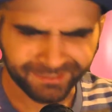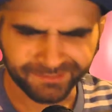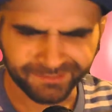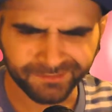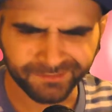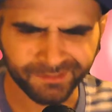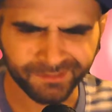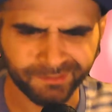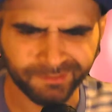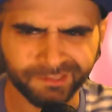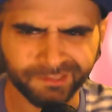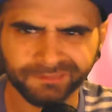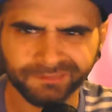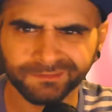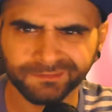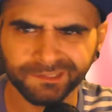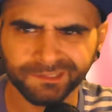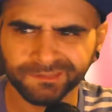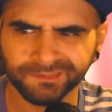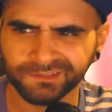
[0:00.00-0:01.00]
I don't know. That
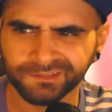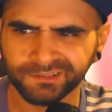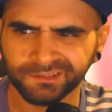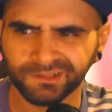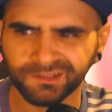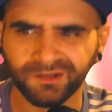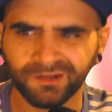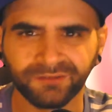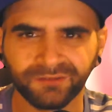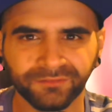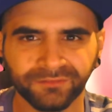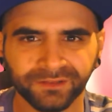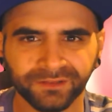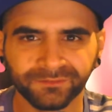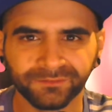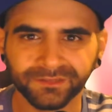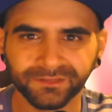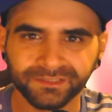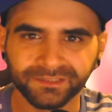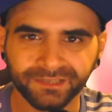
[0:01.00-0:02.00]
was a little awful. I
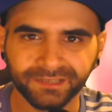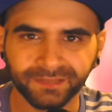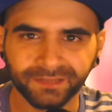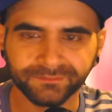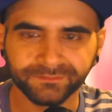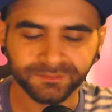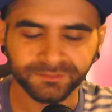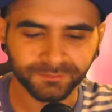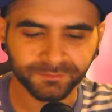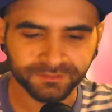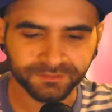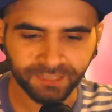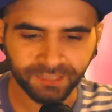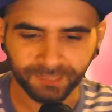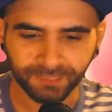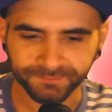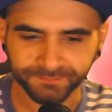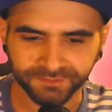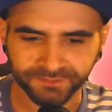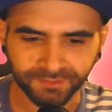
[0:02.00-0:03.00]
really didn't have too much
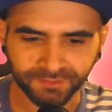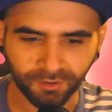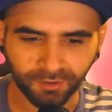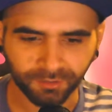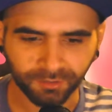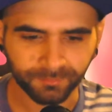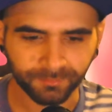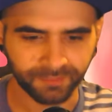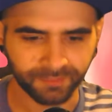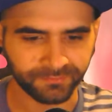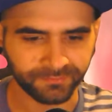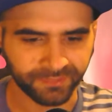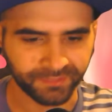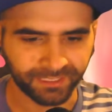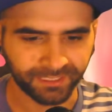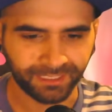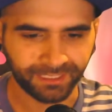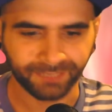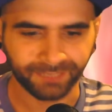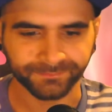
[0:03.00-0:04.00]
time to talk about the
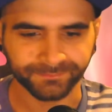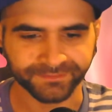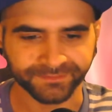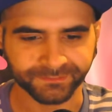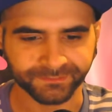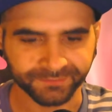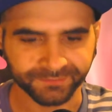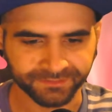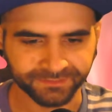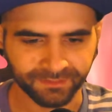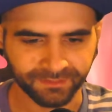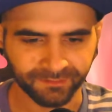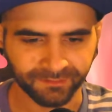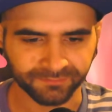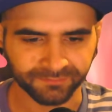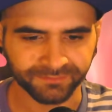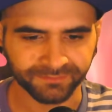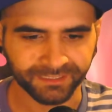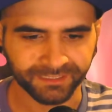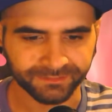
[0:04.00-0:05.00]
games
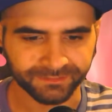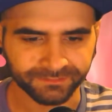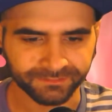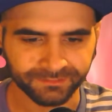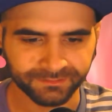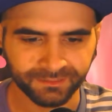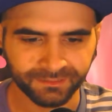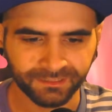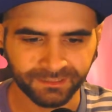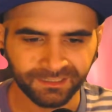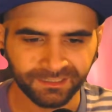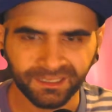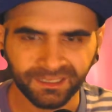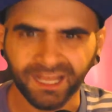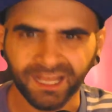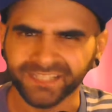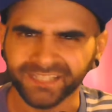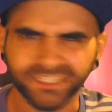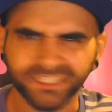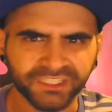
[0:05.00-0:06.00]
themselves, as
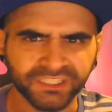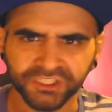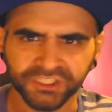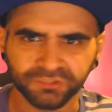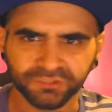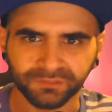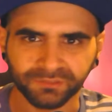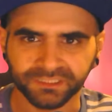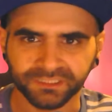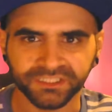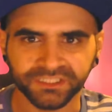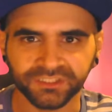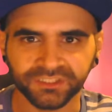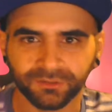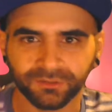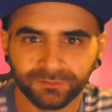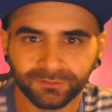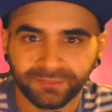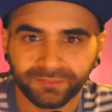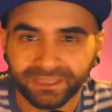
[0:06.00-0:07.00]
I did just really show you the